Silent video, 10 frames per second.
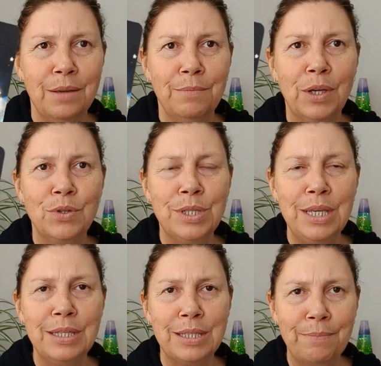Because
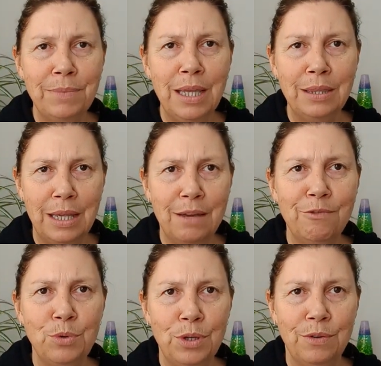there's something there
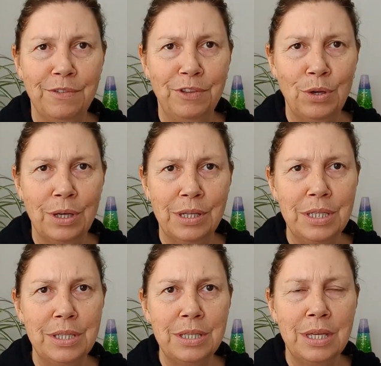for you, if you
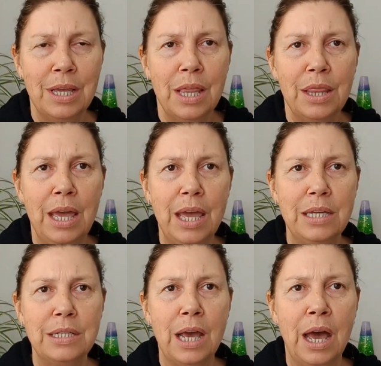kiss
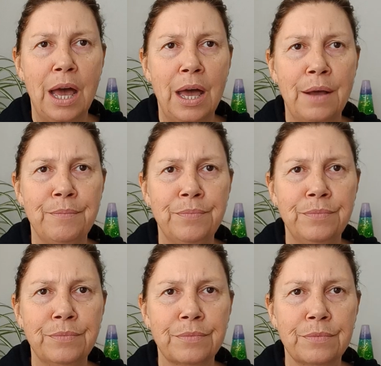that um,